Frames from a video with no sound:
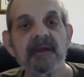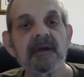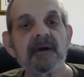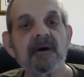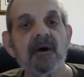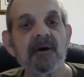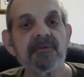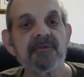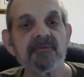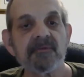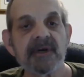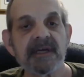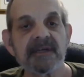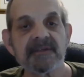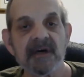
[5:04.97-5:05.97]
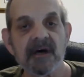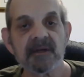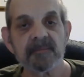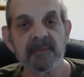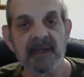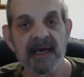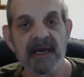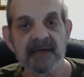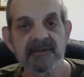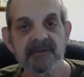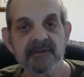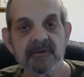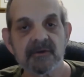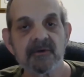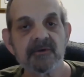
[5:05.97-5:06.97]
are 3 tongue
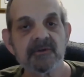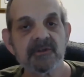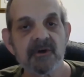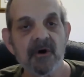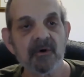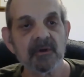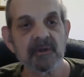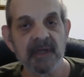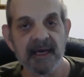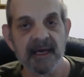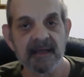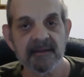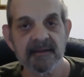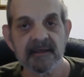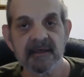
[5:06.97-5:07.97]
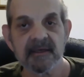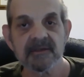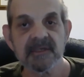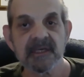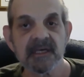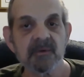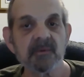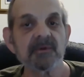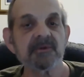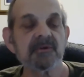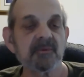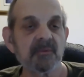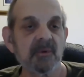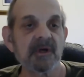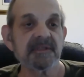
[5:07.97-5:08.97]
blasts whose total length is equal to
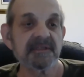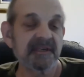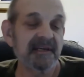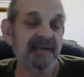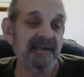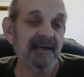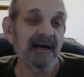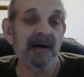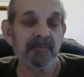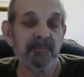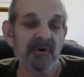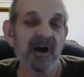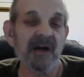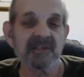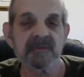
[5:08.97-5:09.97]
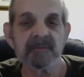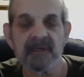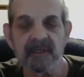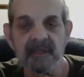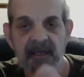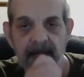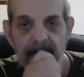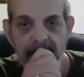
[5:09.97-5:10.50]
1 tekiah approximately.